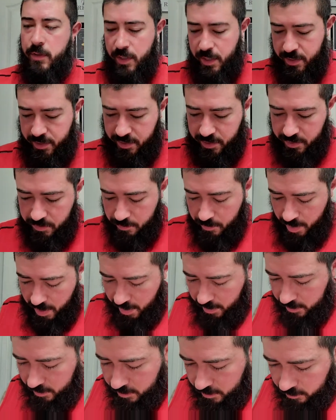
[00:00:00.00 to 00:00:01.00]
I
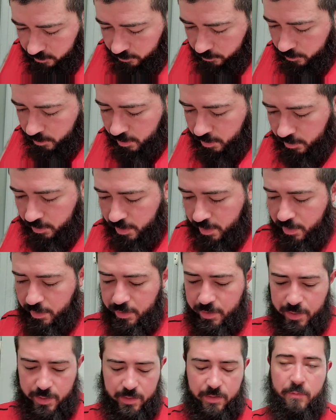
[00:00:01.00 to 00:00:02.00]
smacked all the water out of
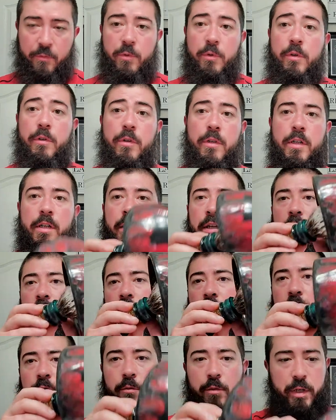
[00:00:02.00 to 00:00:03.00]
that and we'll
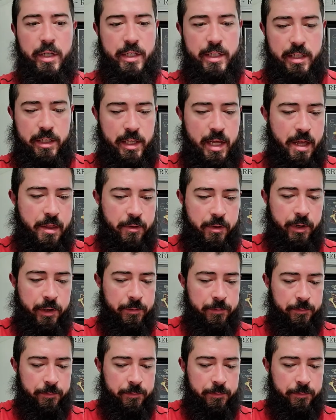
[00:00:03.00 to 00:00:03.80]
we'll get to lathering.